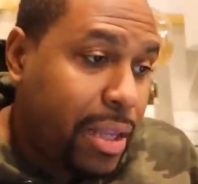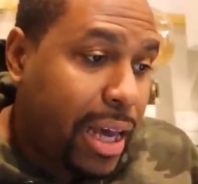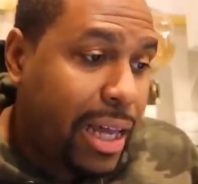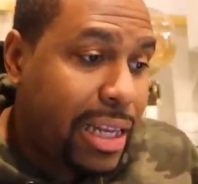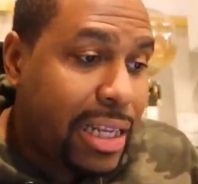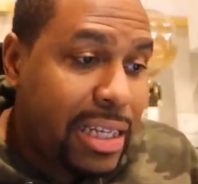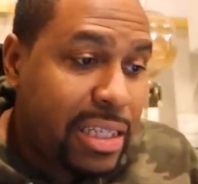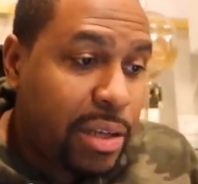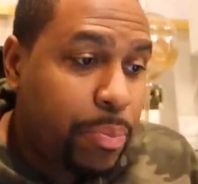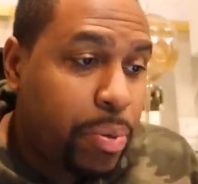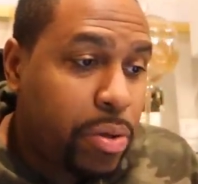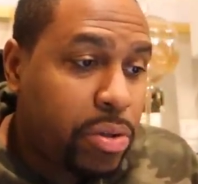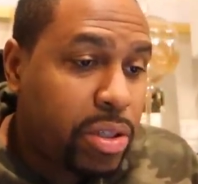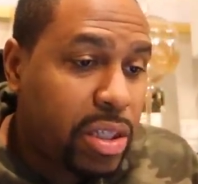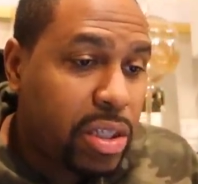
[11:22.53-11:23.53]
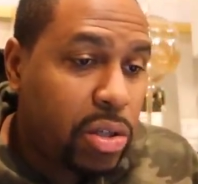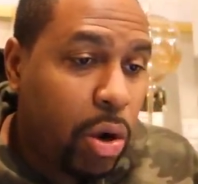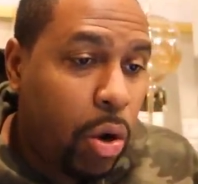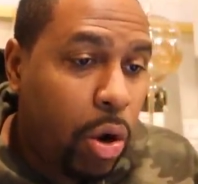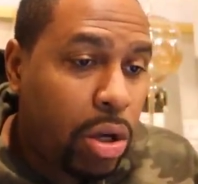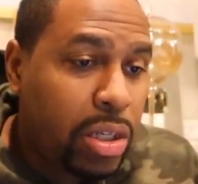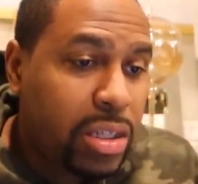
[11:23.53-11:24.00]
at least it pulls in
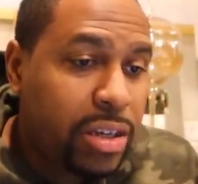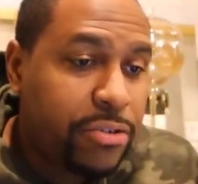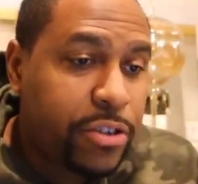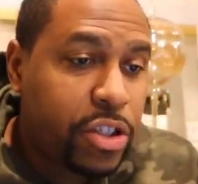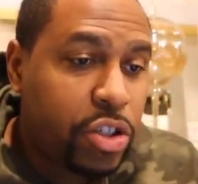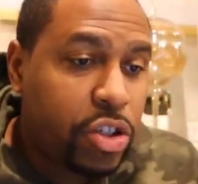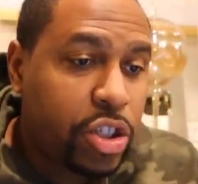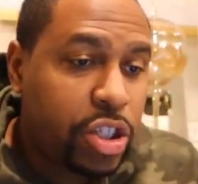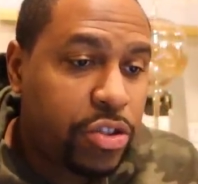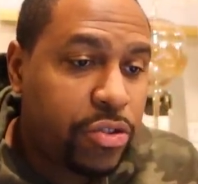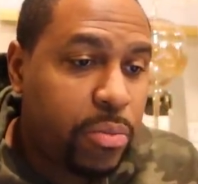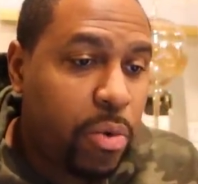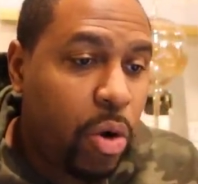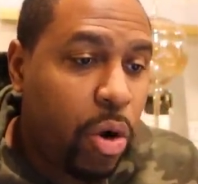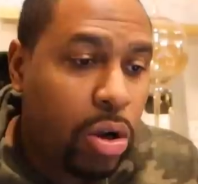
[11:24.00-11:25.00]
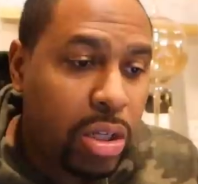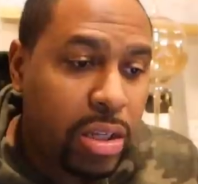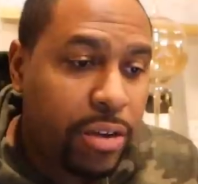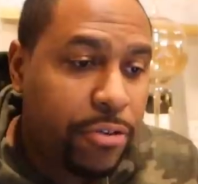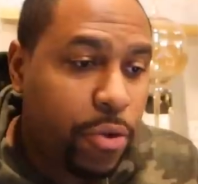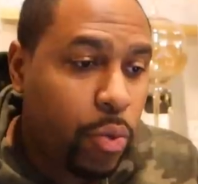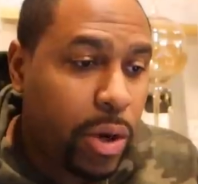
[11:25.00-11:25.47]
all the different searches from all the
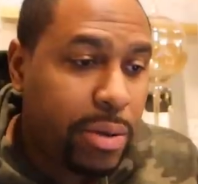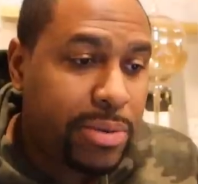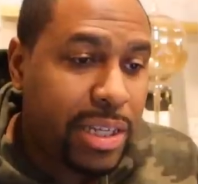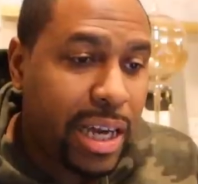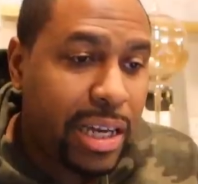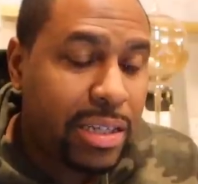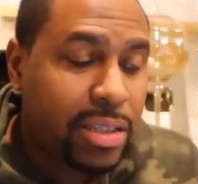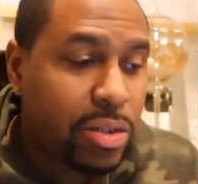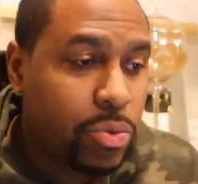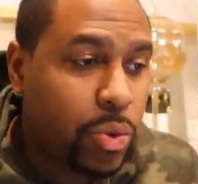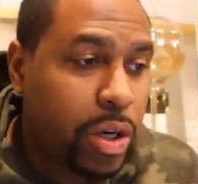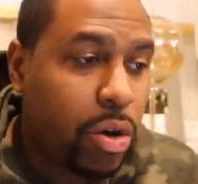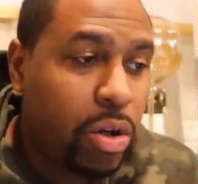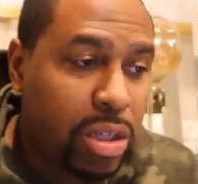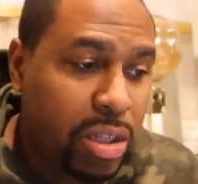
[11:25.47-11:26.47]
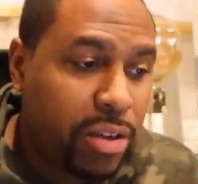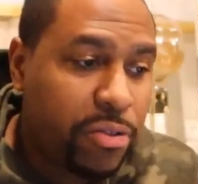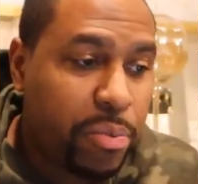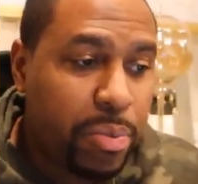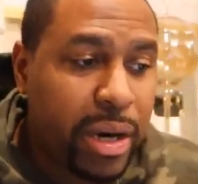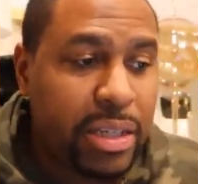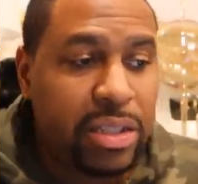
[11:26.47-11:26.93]
different websites with all the
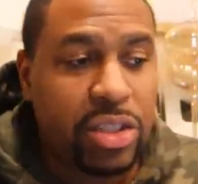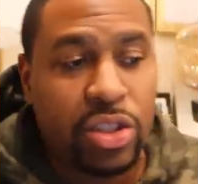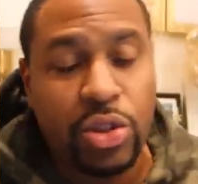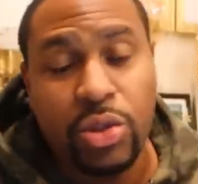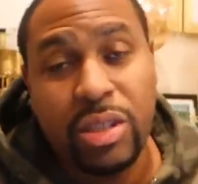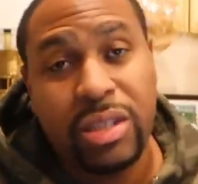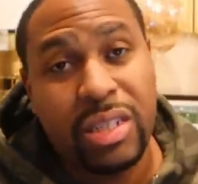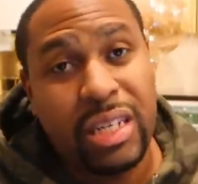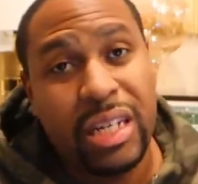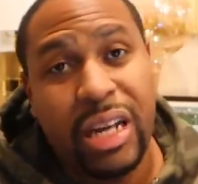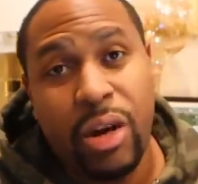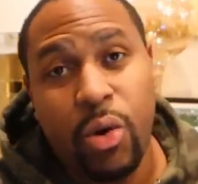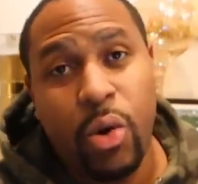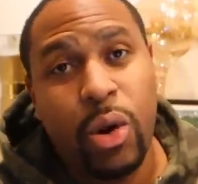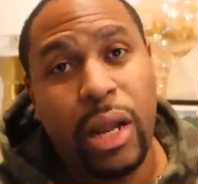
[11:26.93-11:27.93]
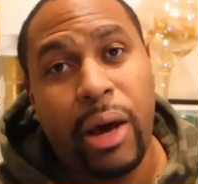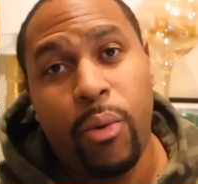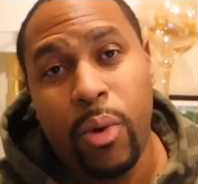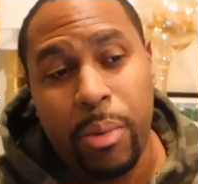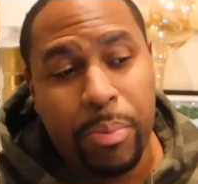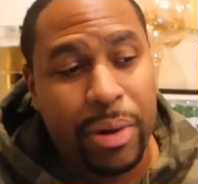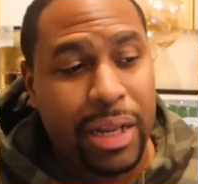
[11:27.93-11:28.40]
different prices, so you can see that all at
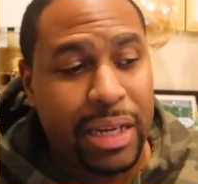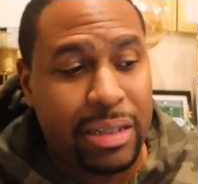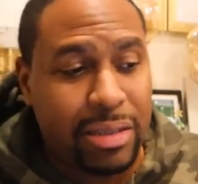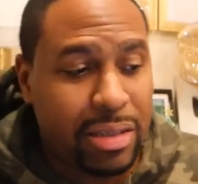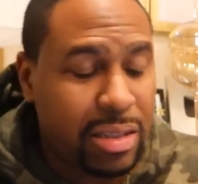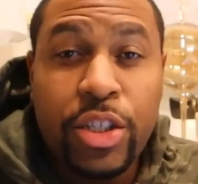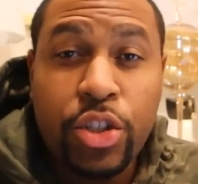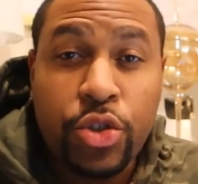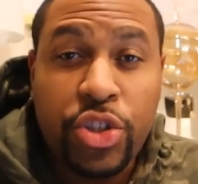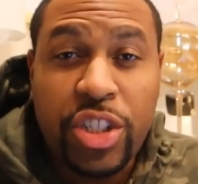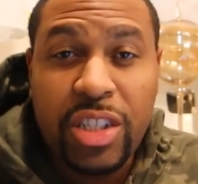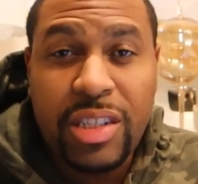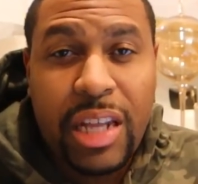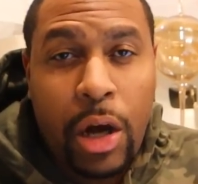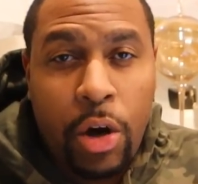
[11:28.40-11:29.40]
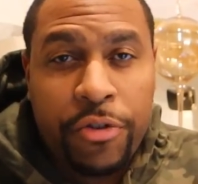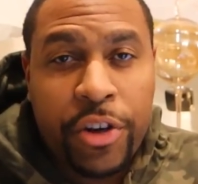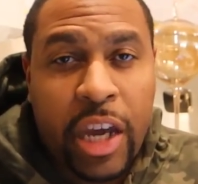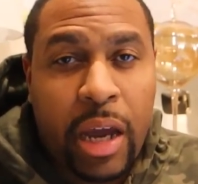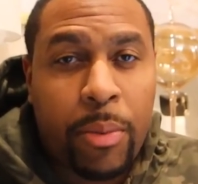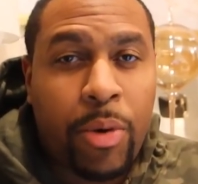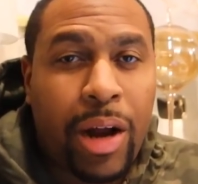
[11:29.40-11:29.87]
one place. So just now off of
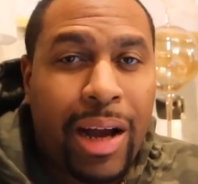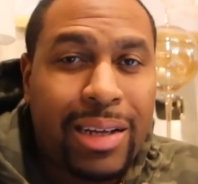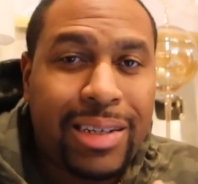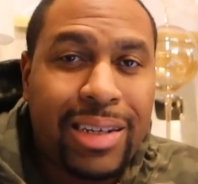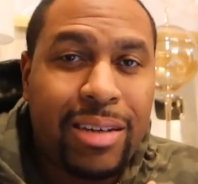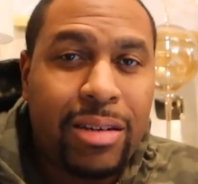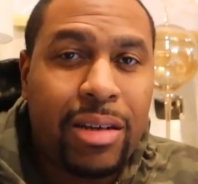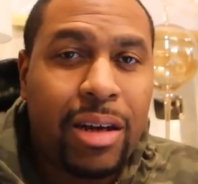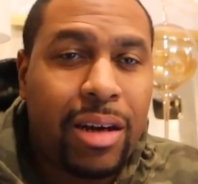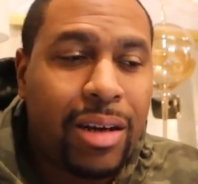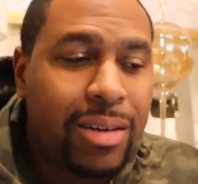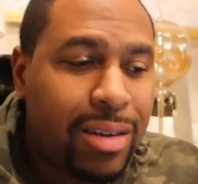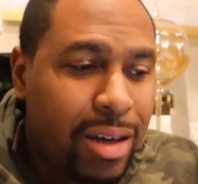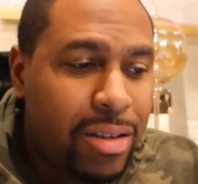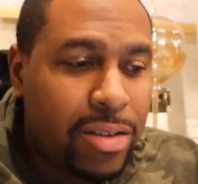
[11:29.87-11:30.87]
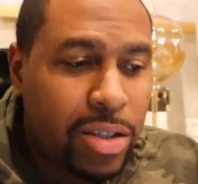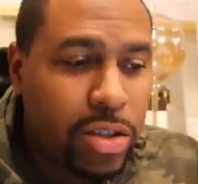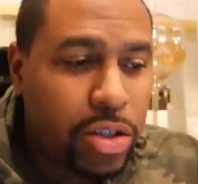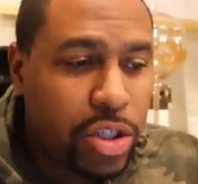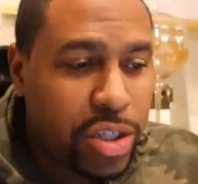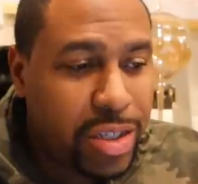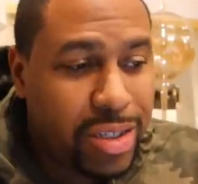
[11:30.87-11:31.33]
camera, I did another
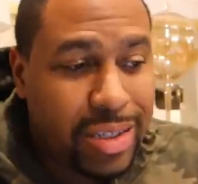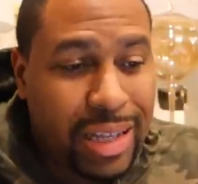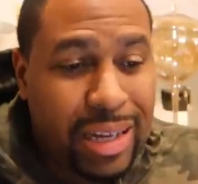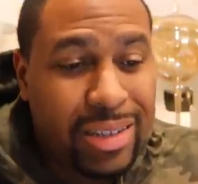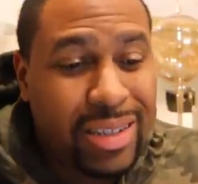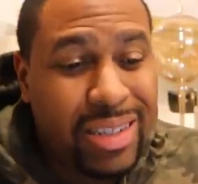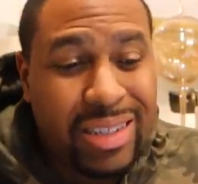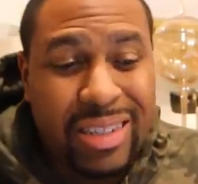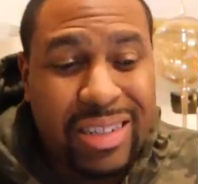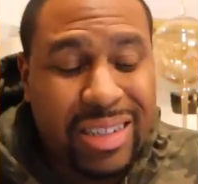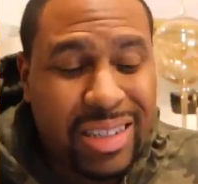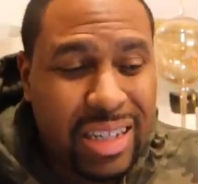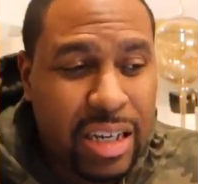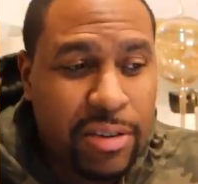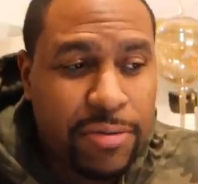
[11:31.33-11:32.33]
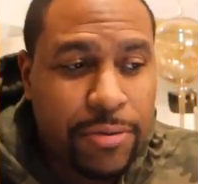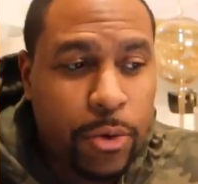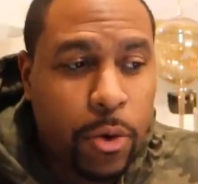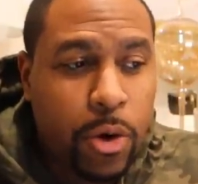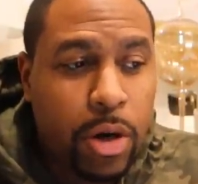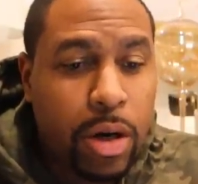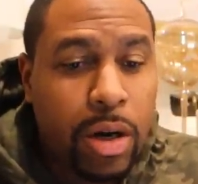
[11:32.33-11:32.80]
search just now just to see
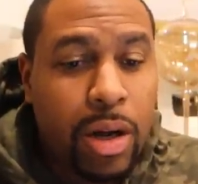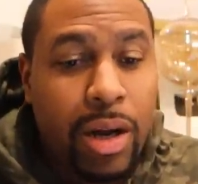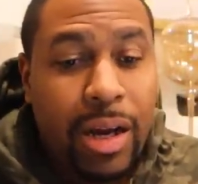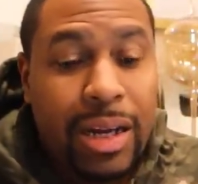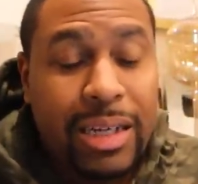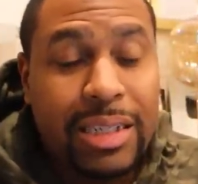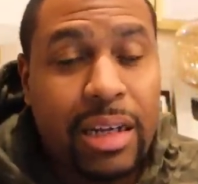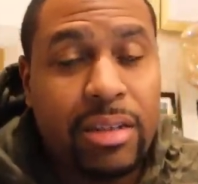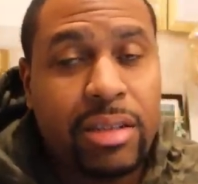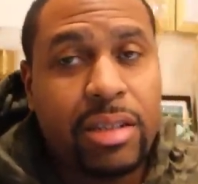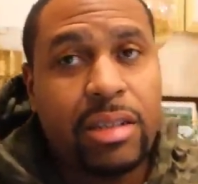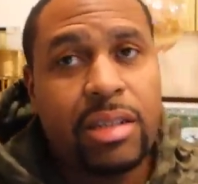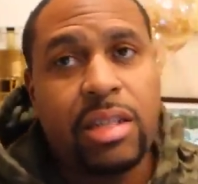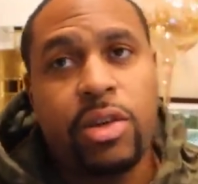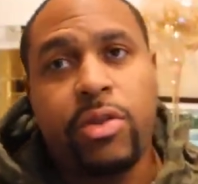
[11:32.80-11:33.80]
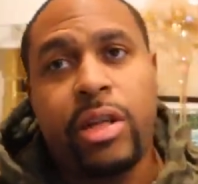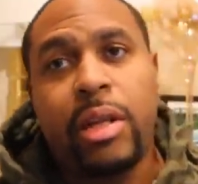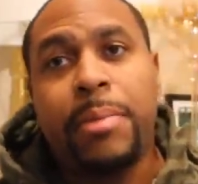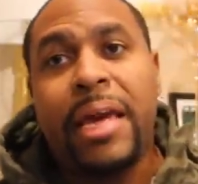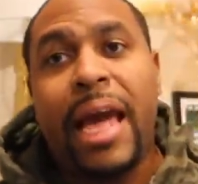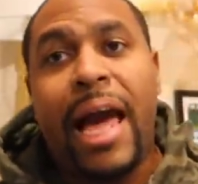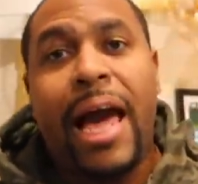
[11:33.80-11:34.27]
for, because I was considering,
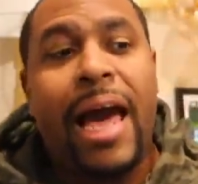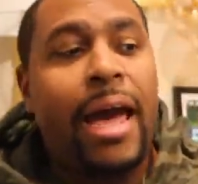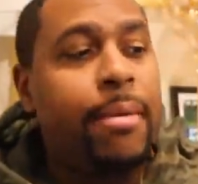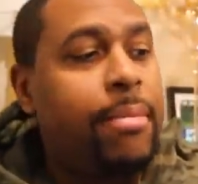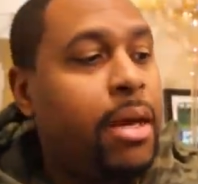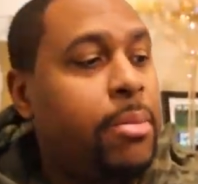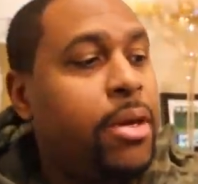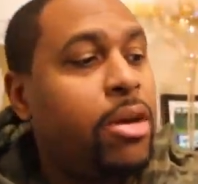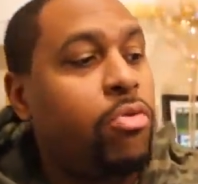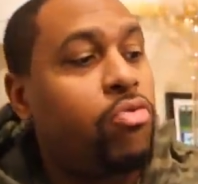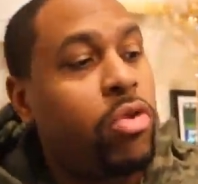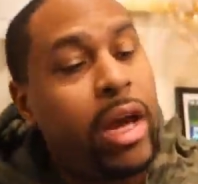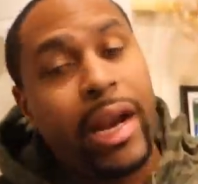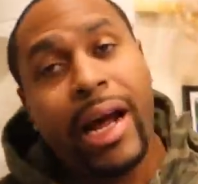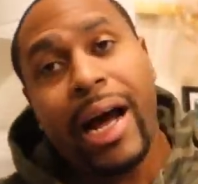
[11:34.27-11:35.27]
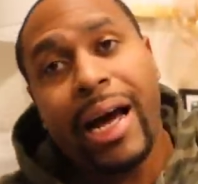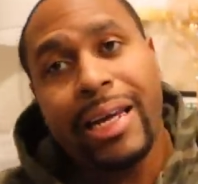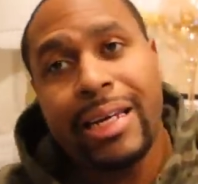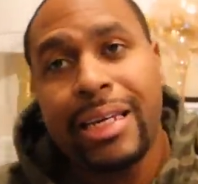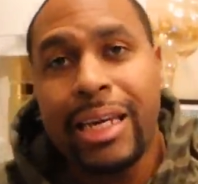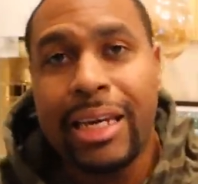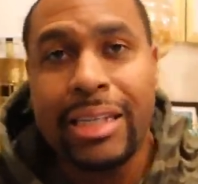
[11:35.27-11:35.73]
let me add maybe a red eye
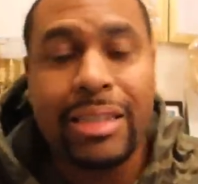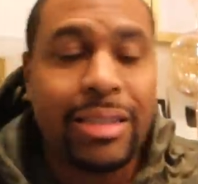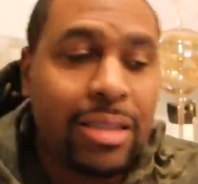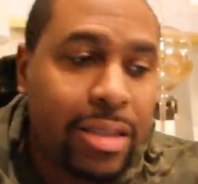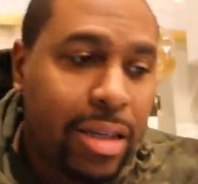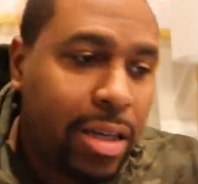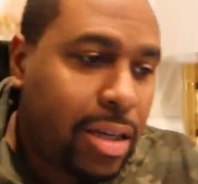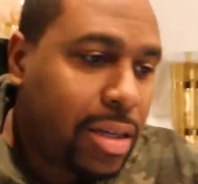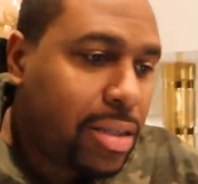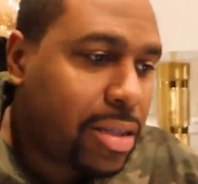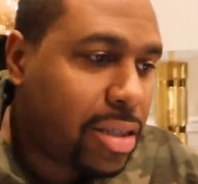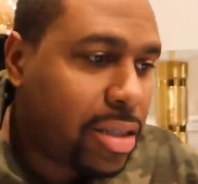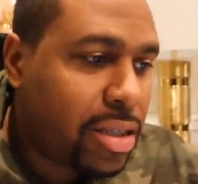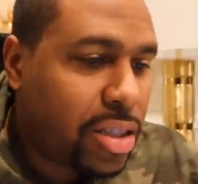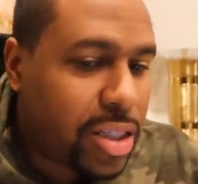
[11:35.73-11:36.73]
again to the